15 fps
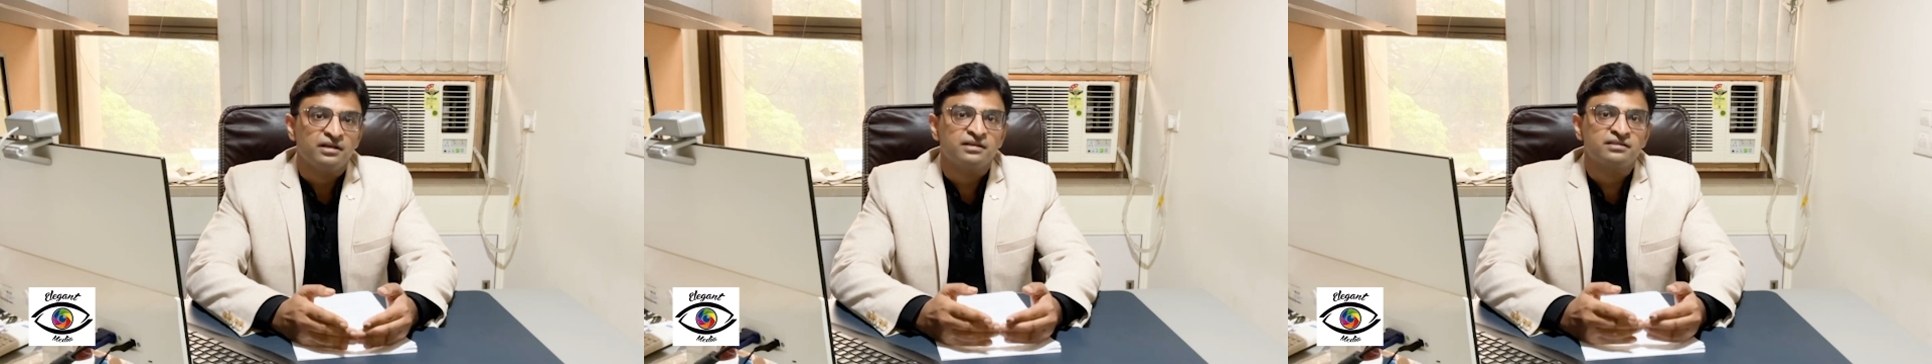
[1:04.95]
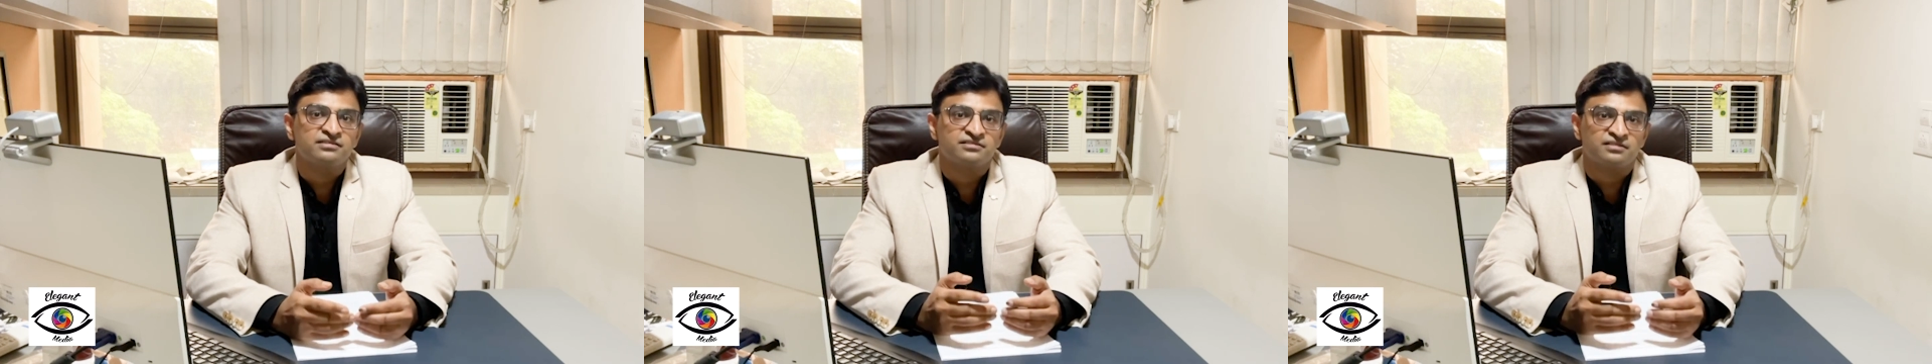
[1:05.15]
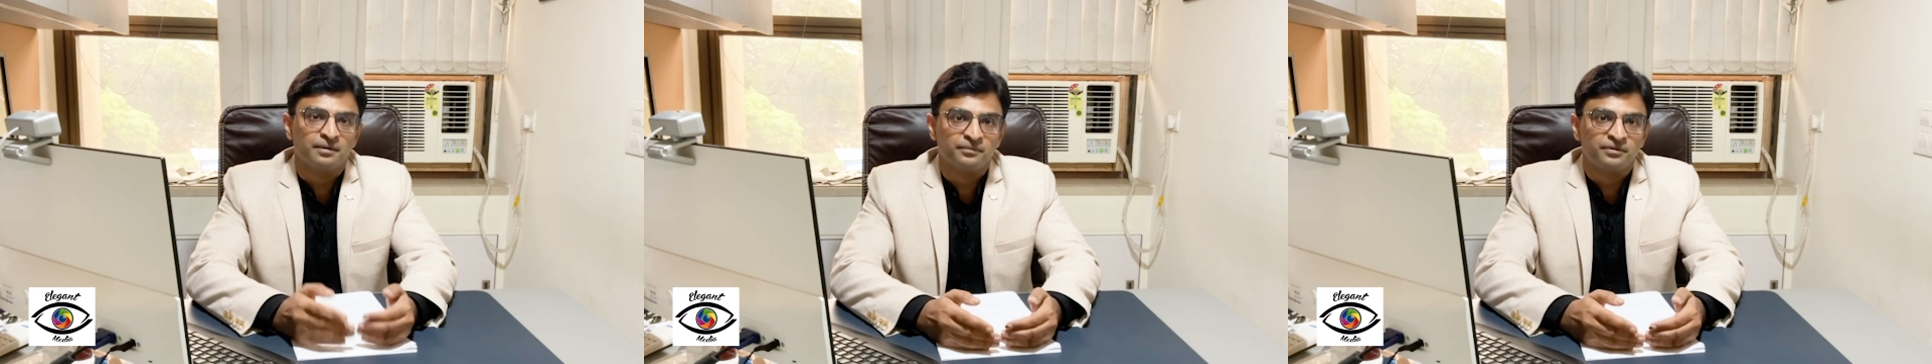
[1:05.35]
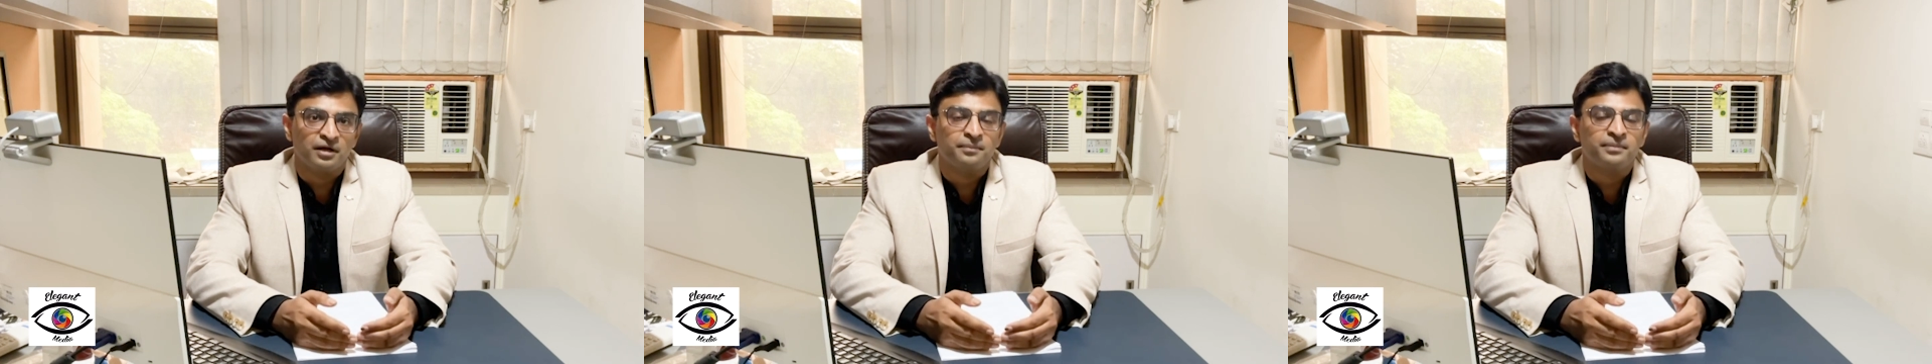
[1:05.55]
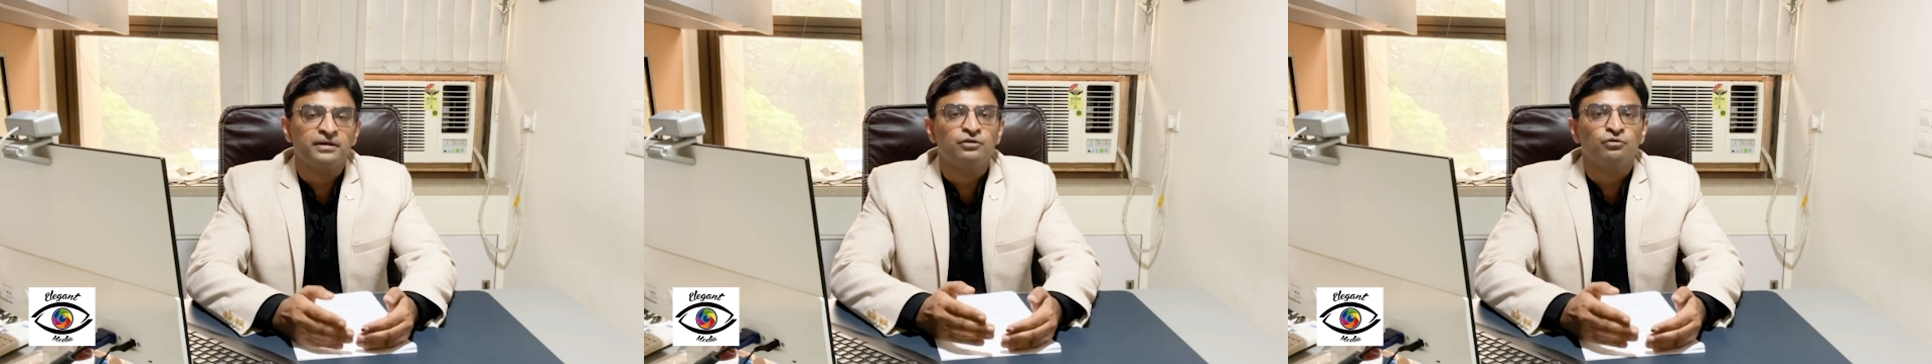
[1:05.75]
is summed
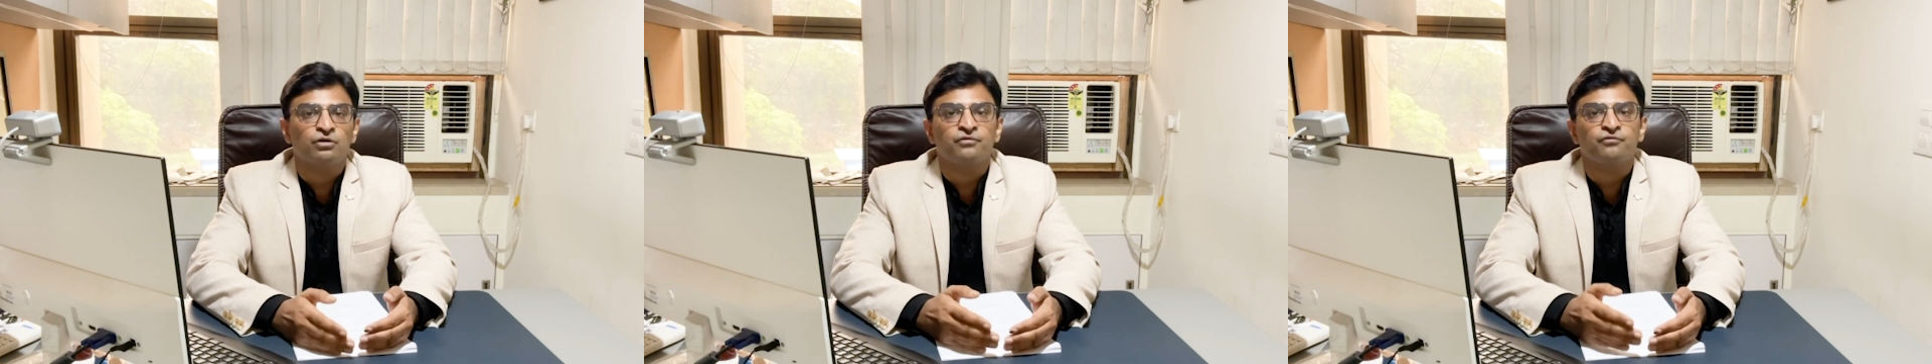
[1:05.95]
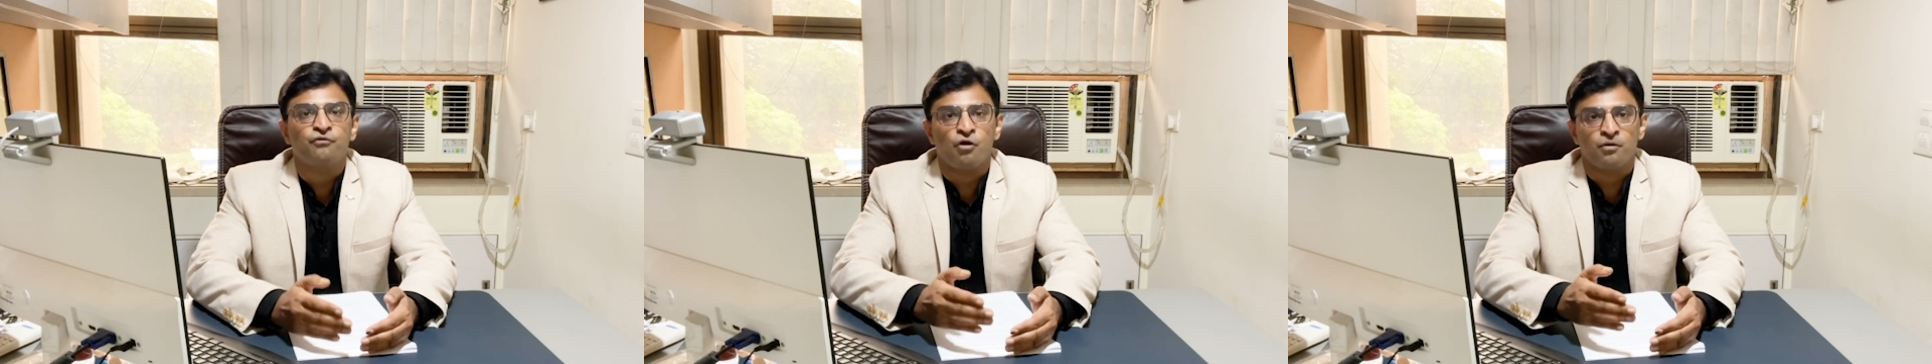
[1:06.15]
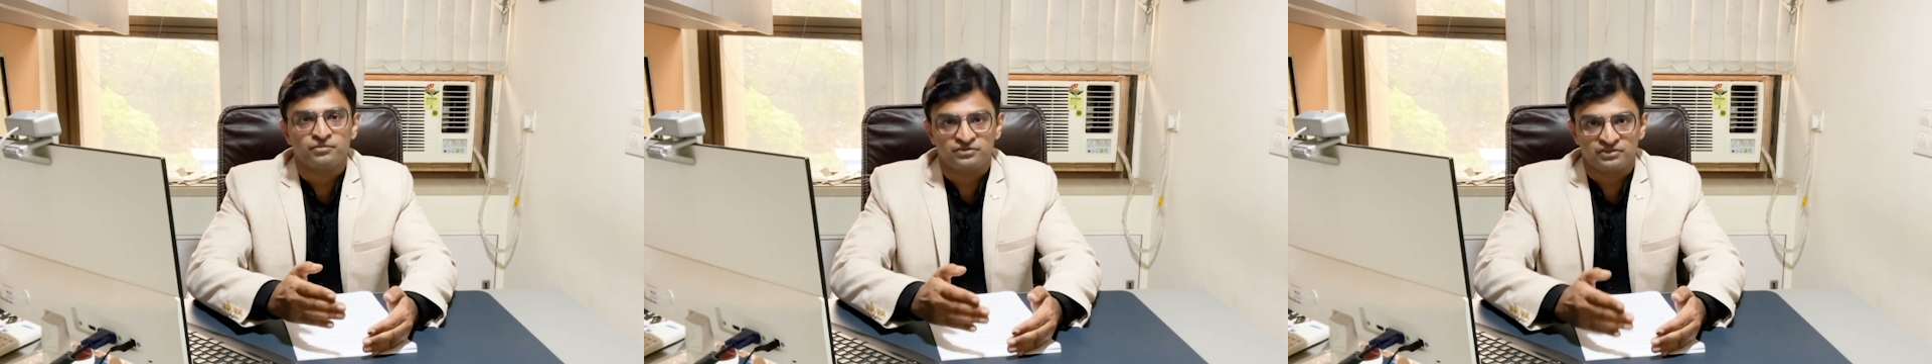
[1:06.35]
up in your Form